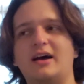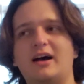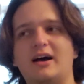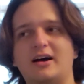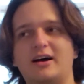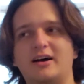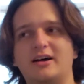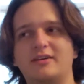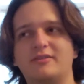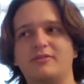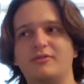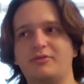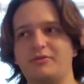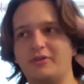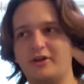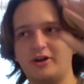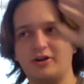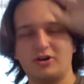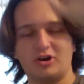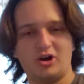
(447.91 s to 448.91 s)

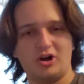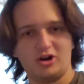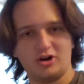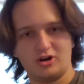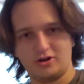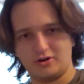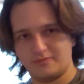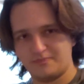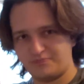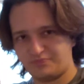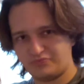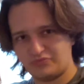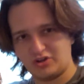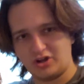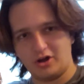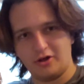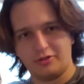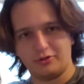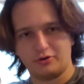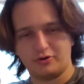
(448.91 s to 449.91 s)
There are
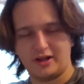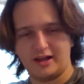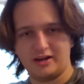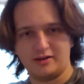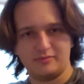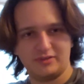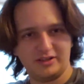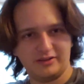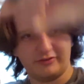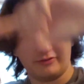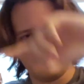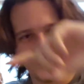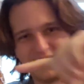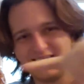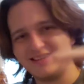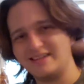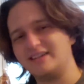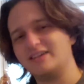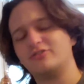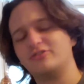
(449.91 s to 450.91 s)
other enemies
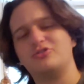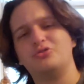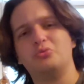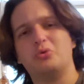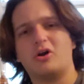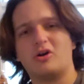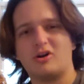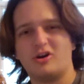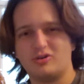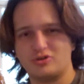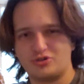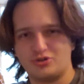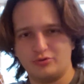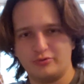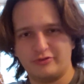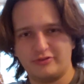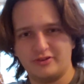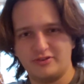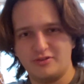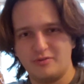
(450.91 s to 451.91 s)
making it to our
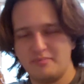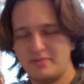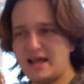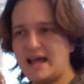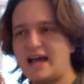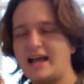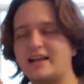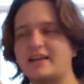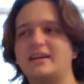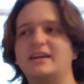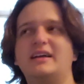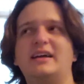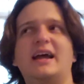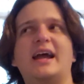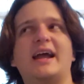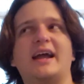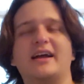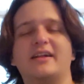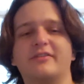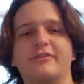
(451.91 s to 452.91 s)
archers in the back,
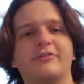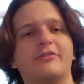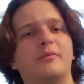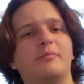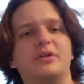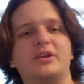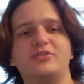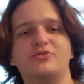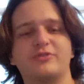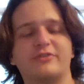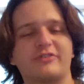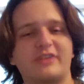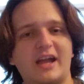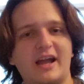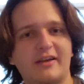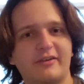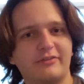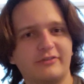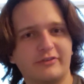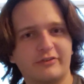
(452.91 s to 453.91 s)
and somebody just
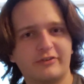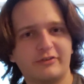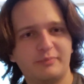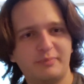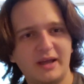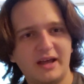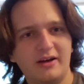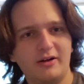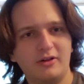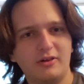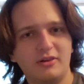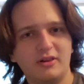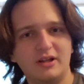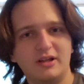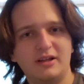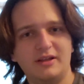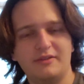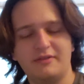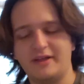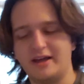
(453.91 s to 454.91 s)
cast a spell
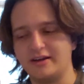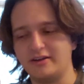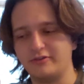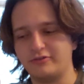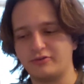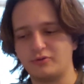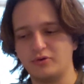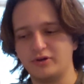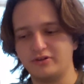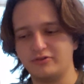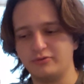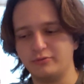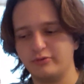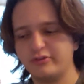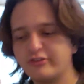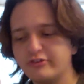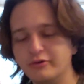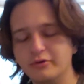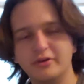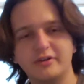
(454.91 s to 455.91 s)
that is going to
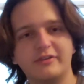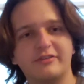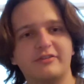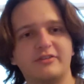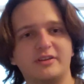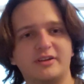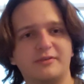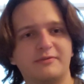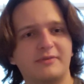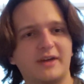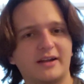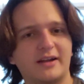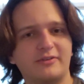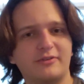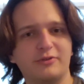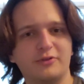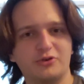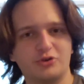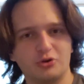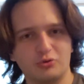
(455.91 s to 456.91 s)
seriously
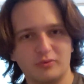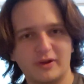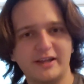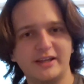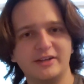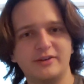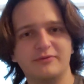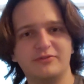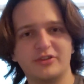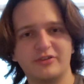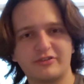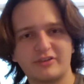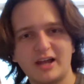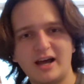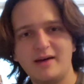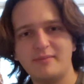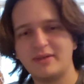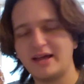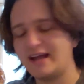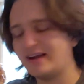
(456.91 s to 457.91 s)
affect the terrain of this
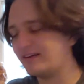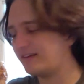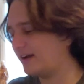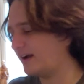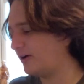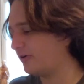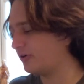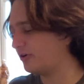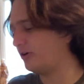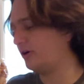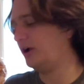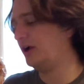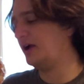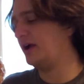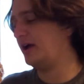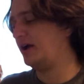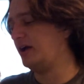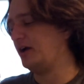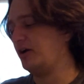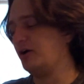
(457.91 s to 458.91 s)
combat encounter.
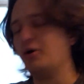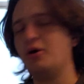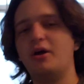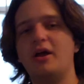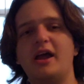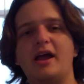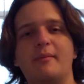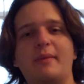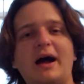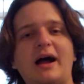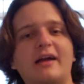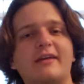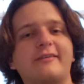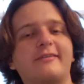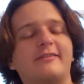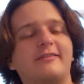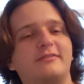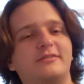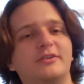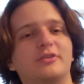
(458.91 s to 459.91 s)
Am I
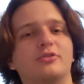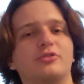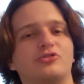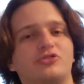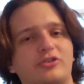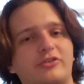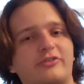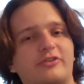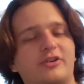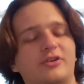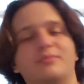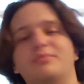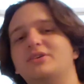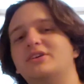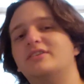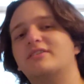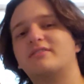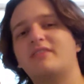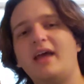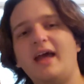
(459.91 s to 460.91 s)
still just going to be
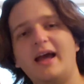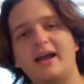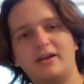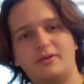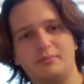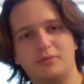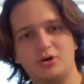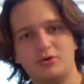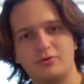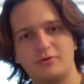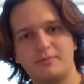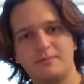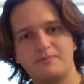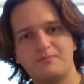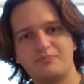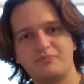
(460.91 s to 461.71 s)
in attack mode?